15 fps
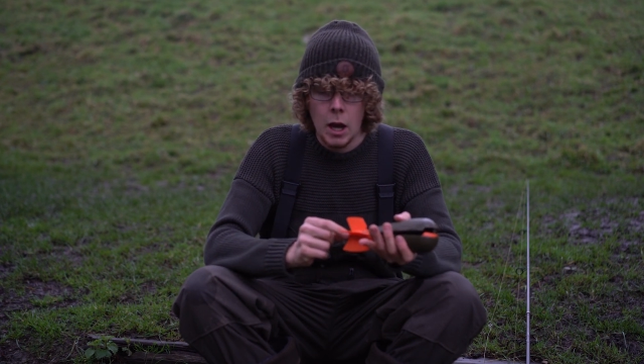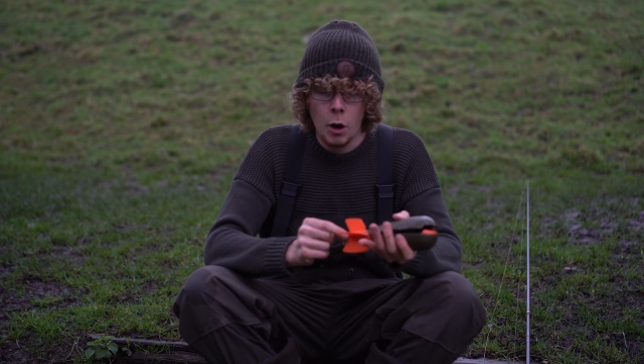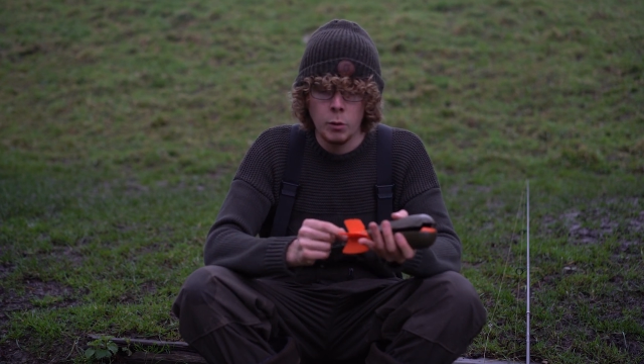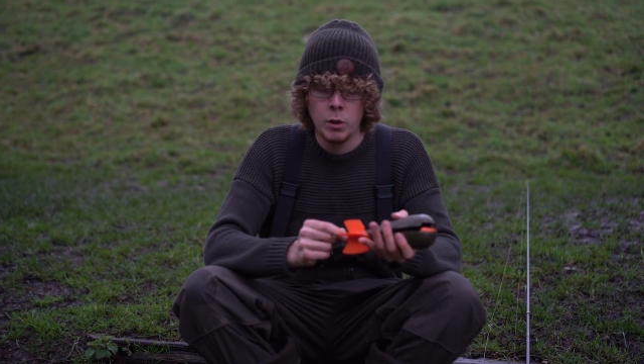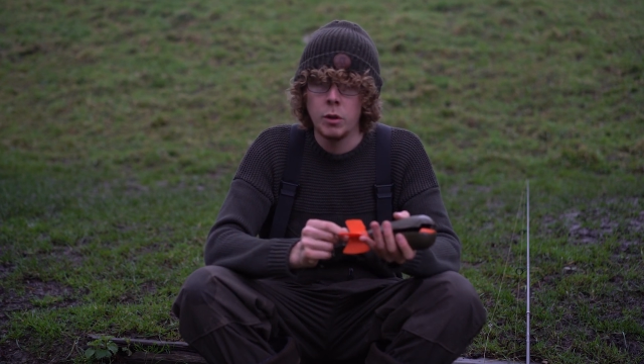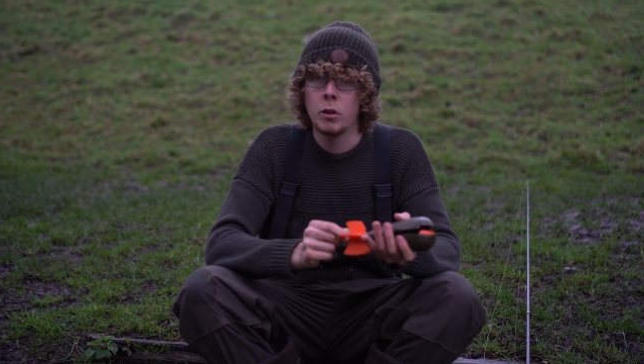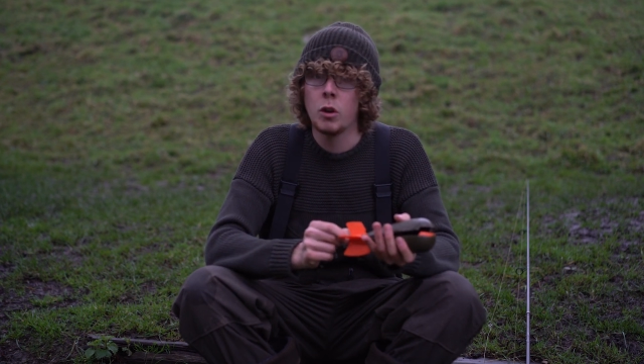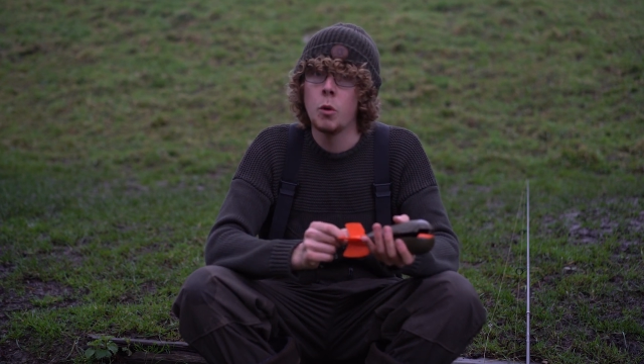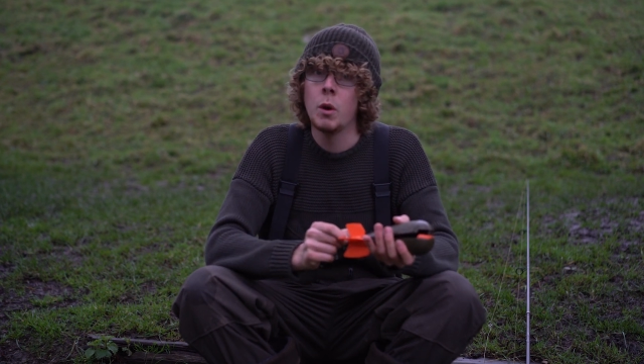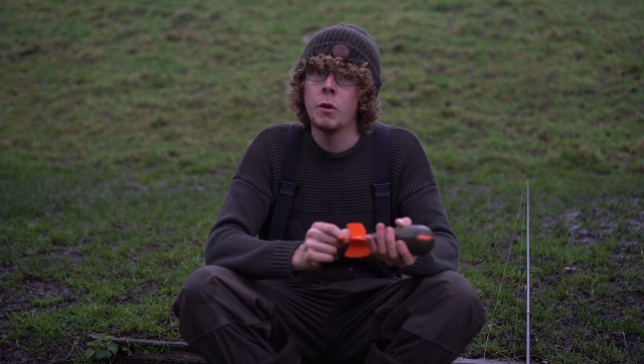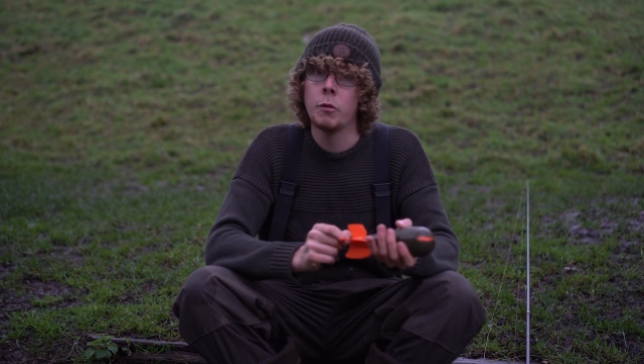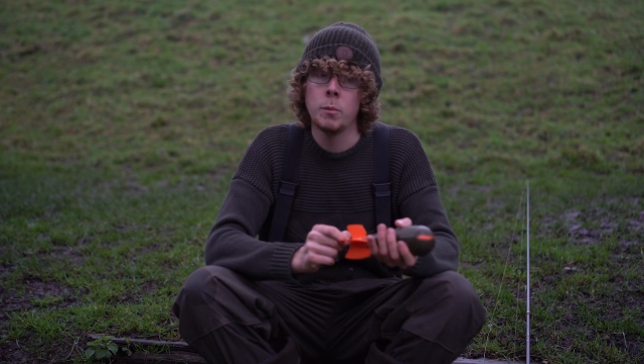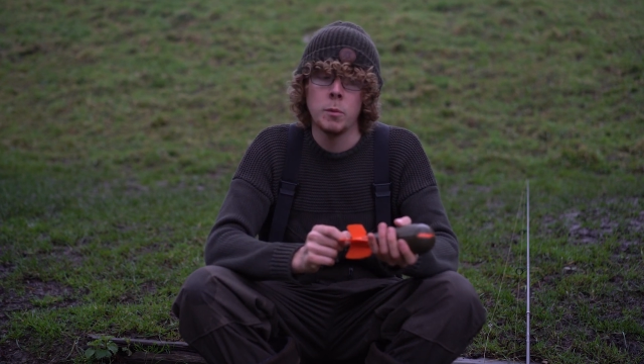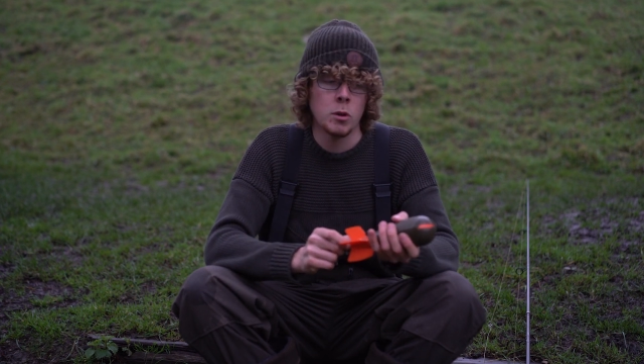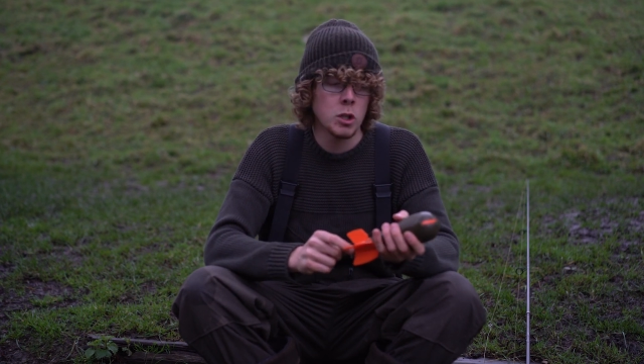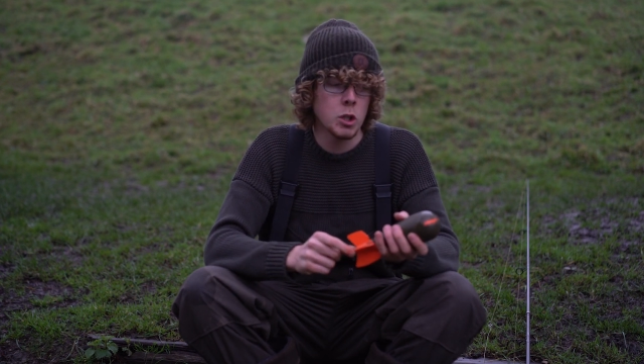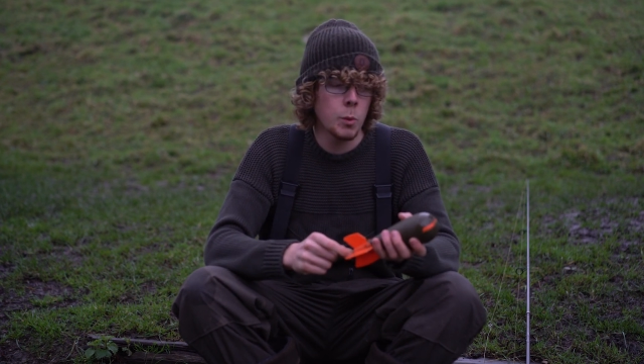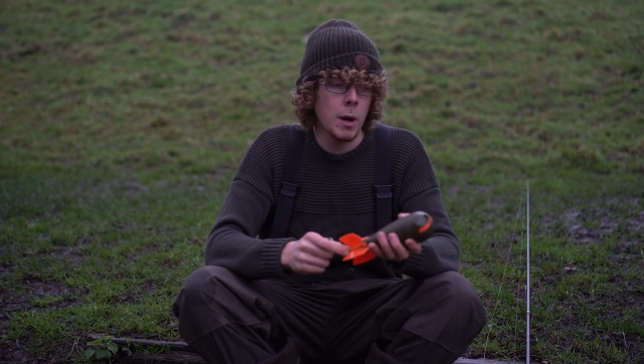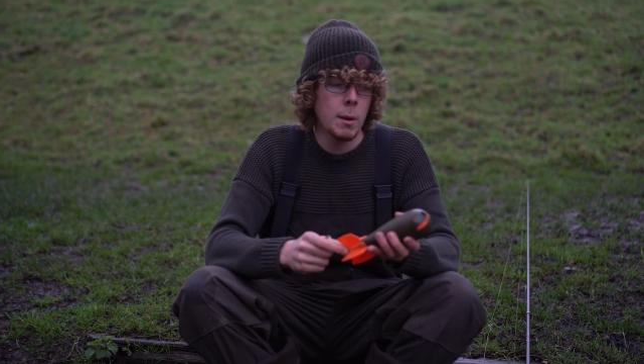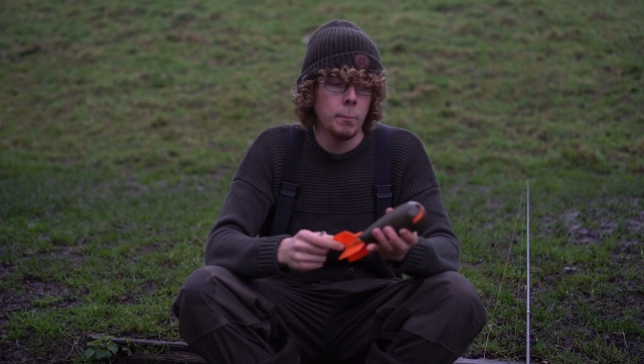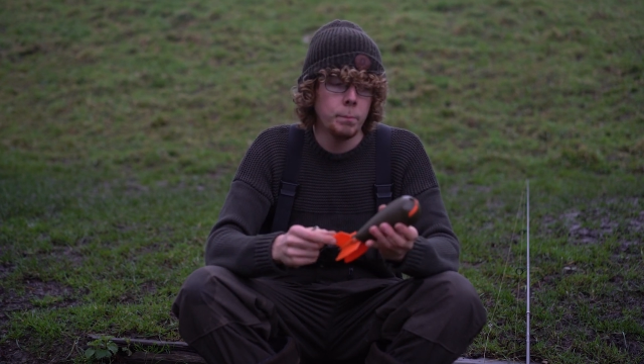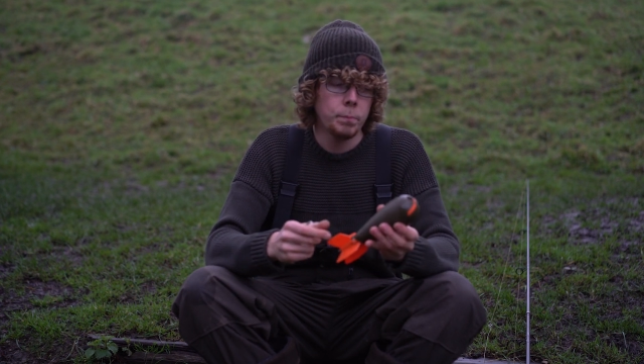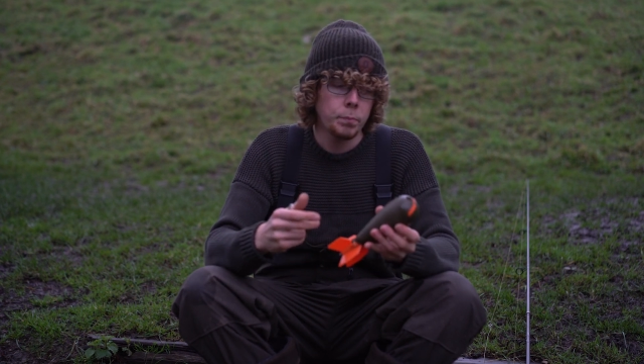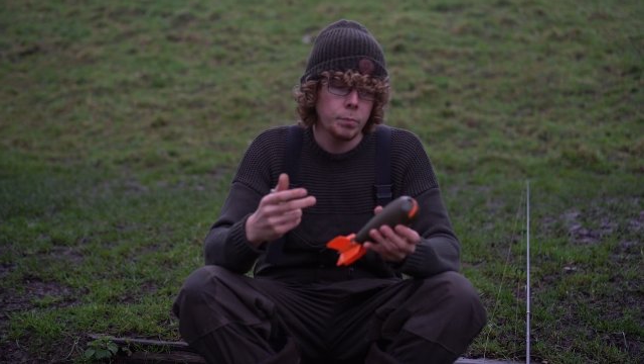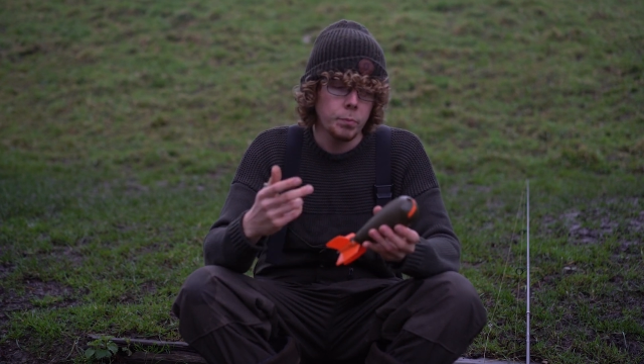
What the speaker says: only you're doing it from your swim.